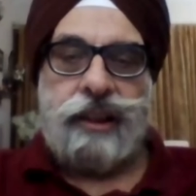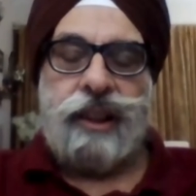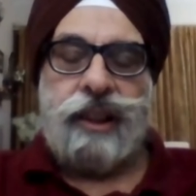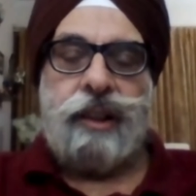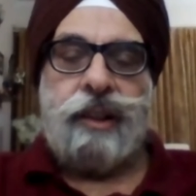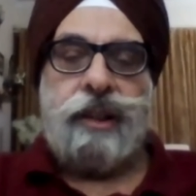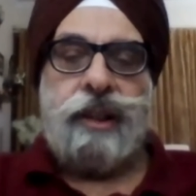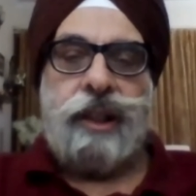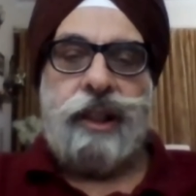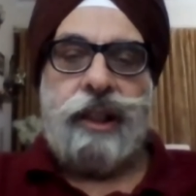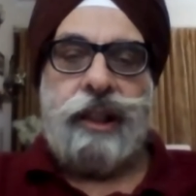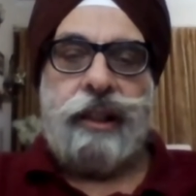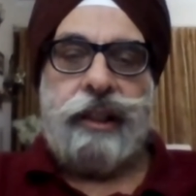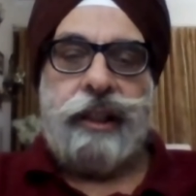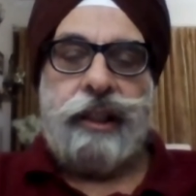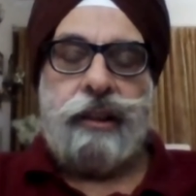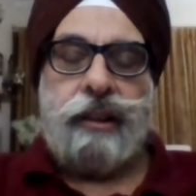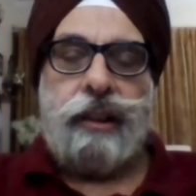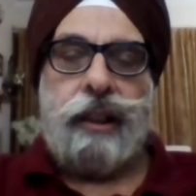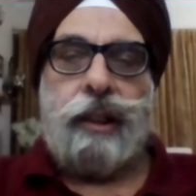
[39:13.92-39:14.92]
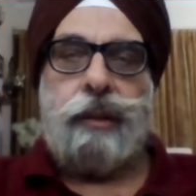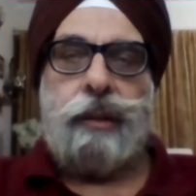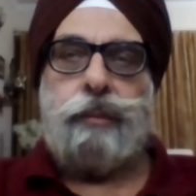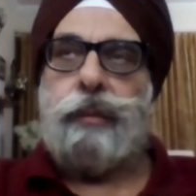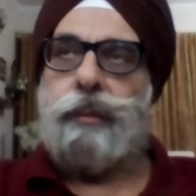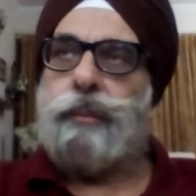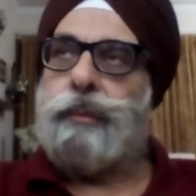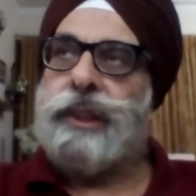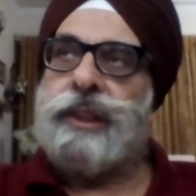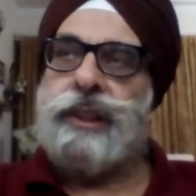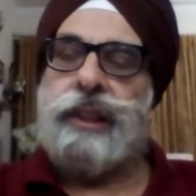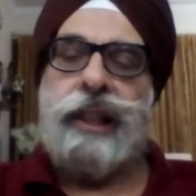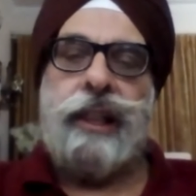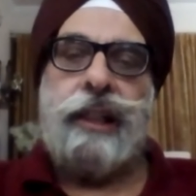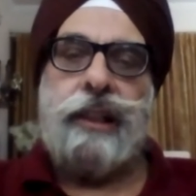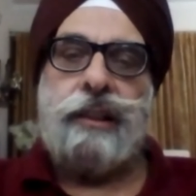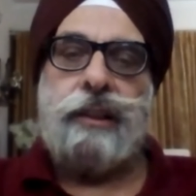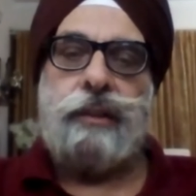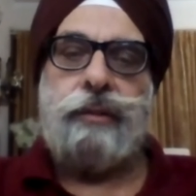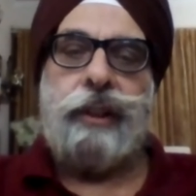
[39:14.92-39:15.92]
the machines